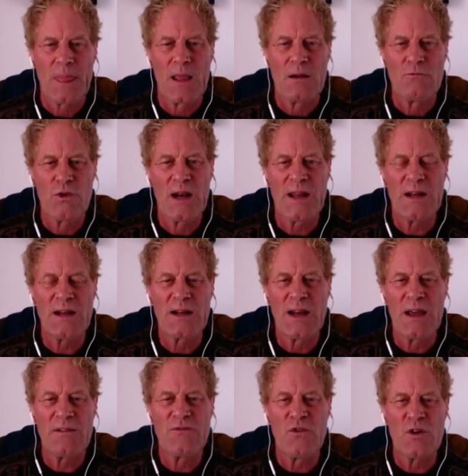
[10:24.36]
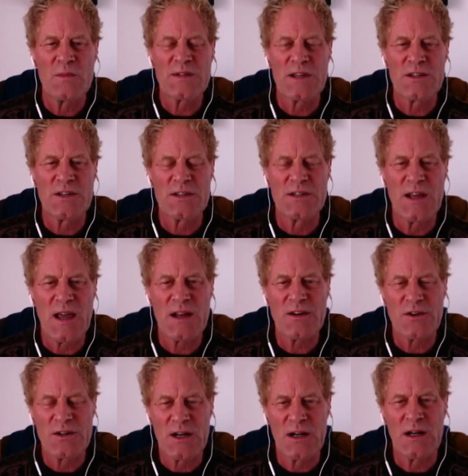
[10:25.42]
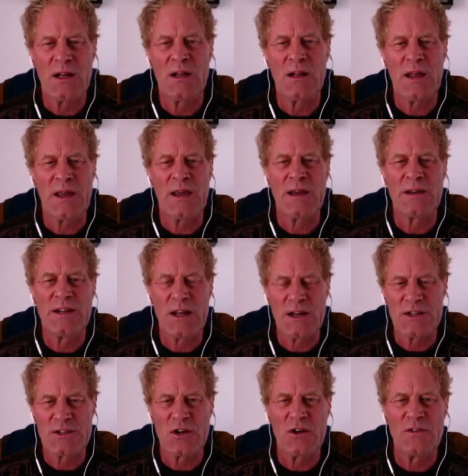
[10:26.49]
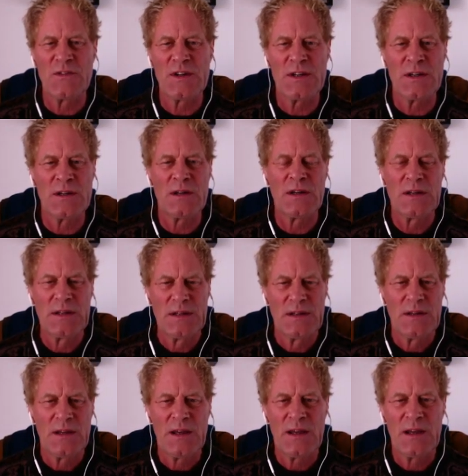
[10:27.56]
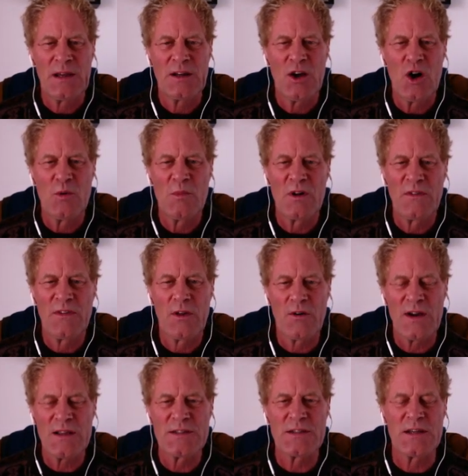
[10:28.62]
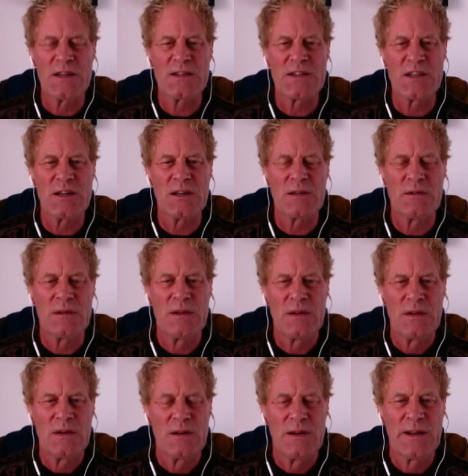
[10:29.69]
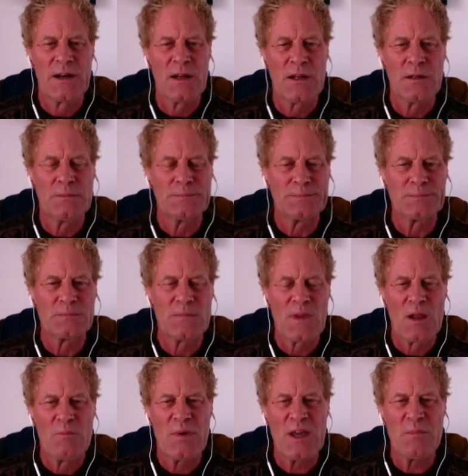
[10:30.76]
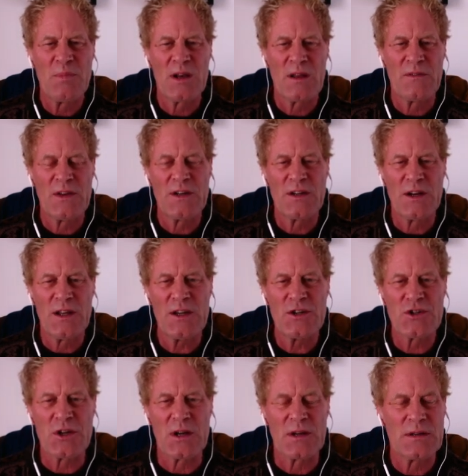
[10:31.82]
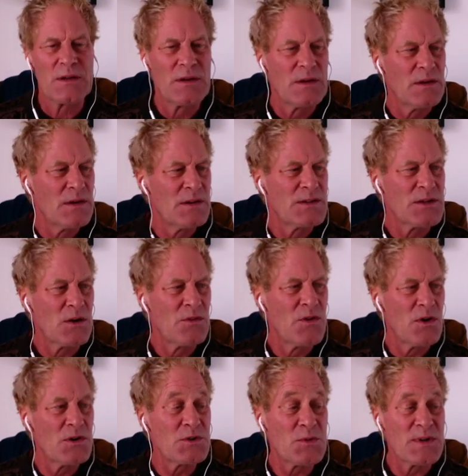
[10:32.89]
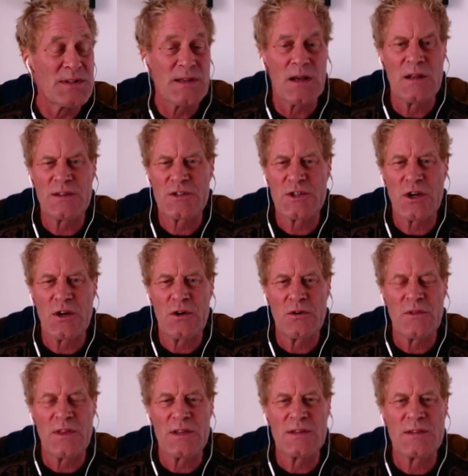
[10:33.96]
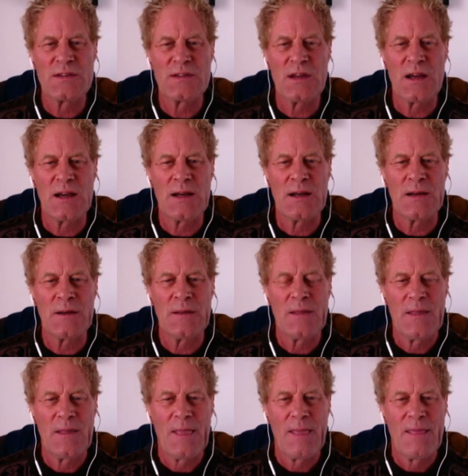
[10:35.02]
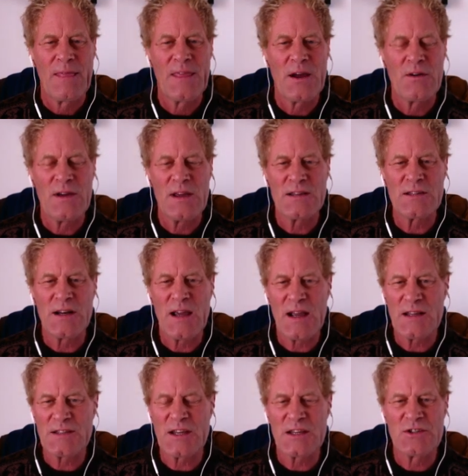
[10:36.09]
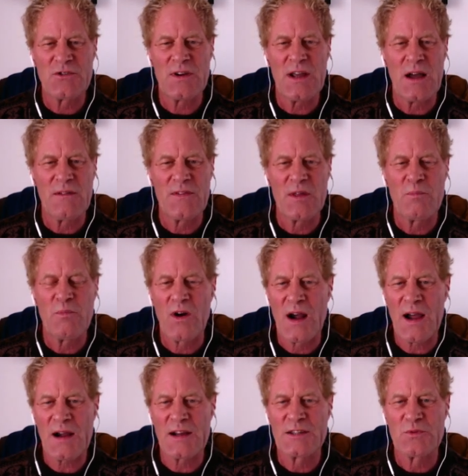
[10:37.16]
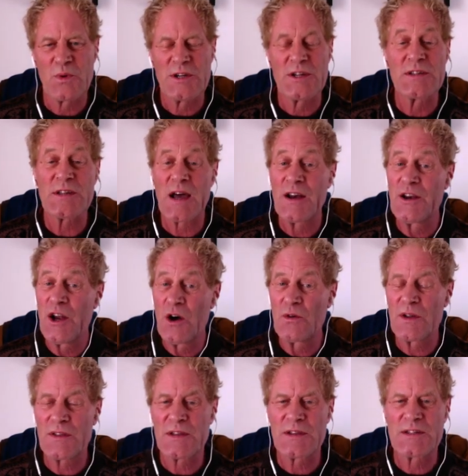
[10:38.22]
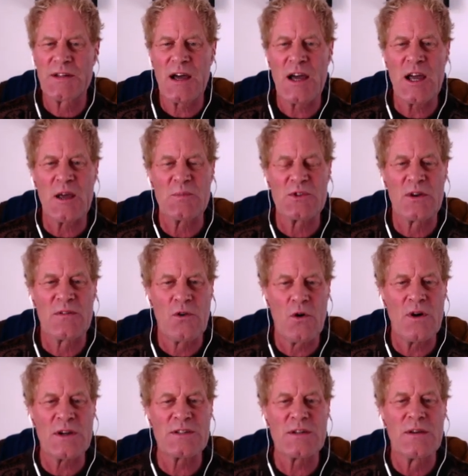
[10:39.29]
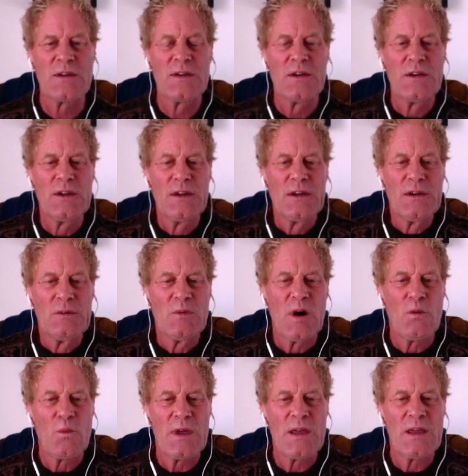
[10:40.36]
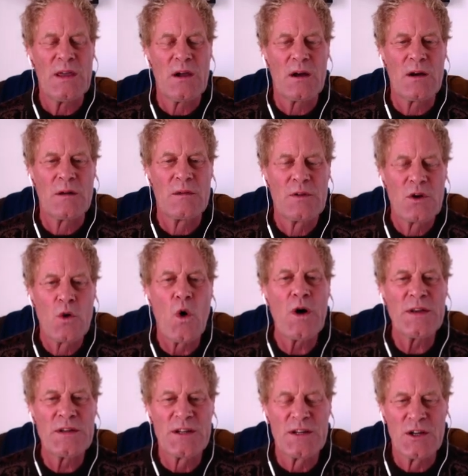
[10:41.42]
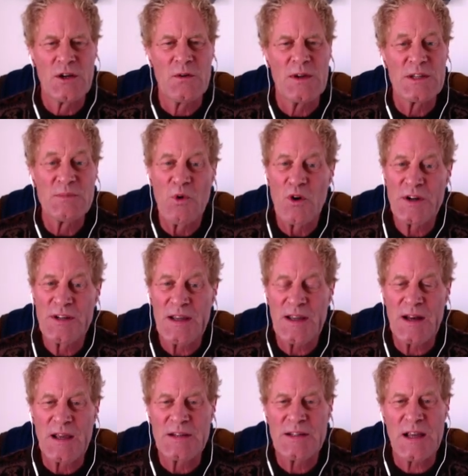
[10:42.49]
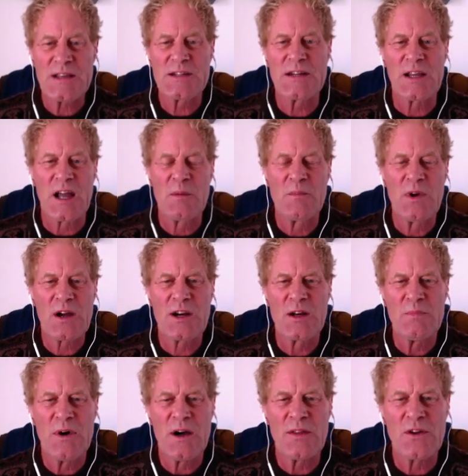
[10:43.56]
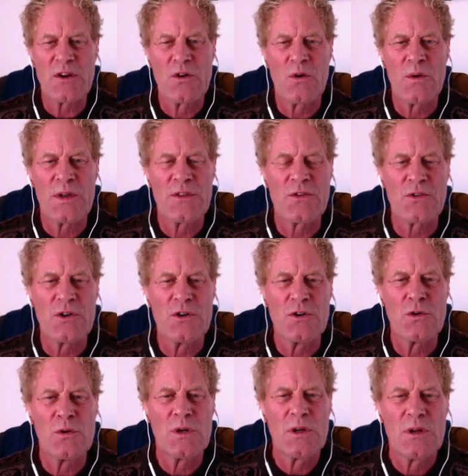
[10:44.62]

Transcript: related life forms such as Neanderthal and Denisovan and Homo florensis, the little people of Indonesia. So those results show that there is an ancestry of the Paracas which is unknown at this time. So of course, what we are going to do is more DNA testing. I'm not going to bother going through